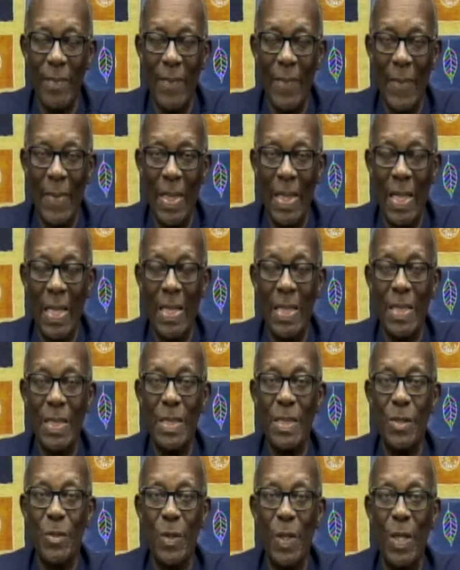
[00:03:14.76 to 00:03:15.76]
Let
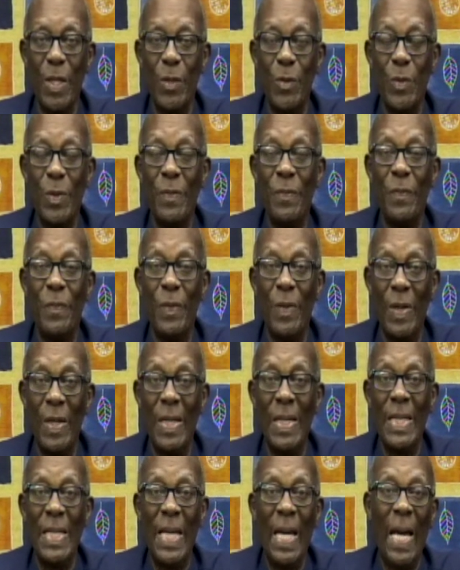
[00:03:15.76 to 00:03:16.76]
us try to
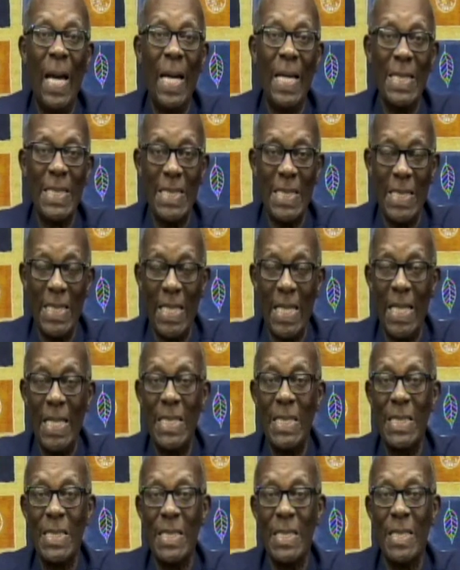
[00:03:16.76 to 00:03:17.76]
avoid
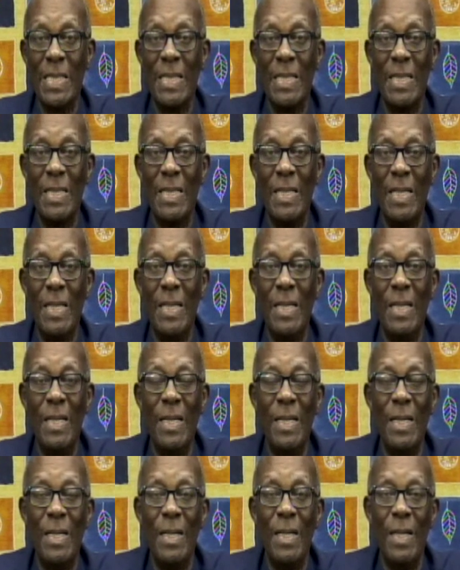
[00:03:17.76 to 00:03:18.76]
accidents and
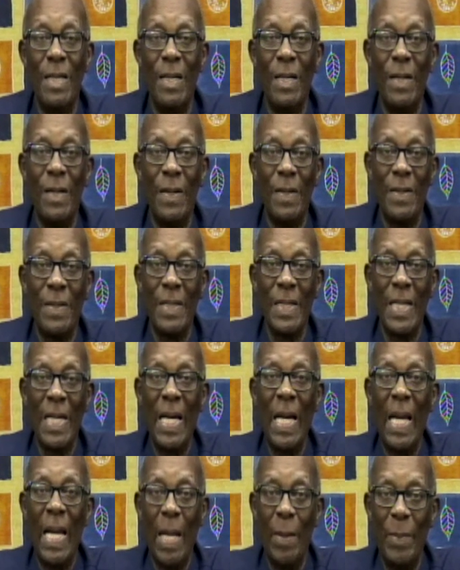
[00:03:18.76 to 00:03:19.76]
other
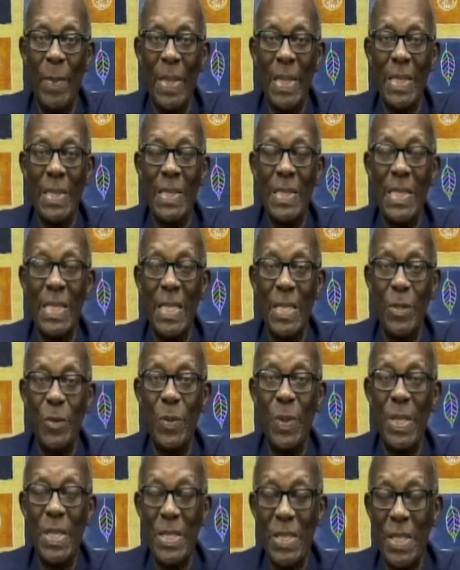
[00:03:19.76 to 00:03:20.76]
calamitous
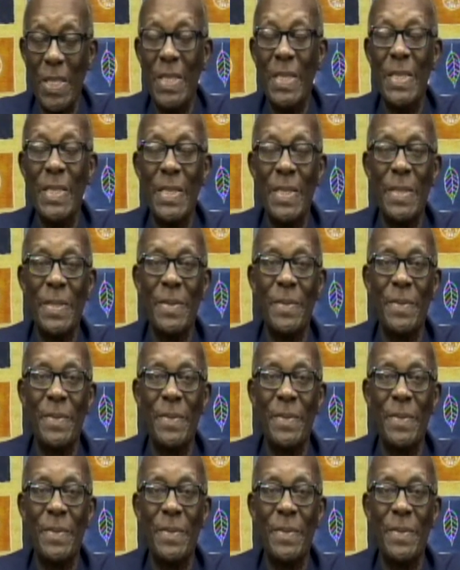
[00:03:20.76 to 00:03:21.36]
situations.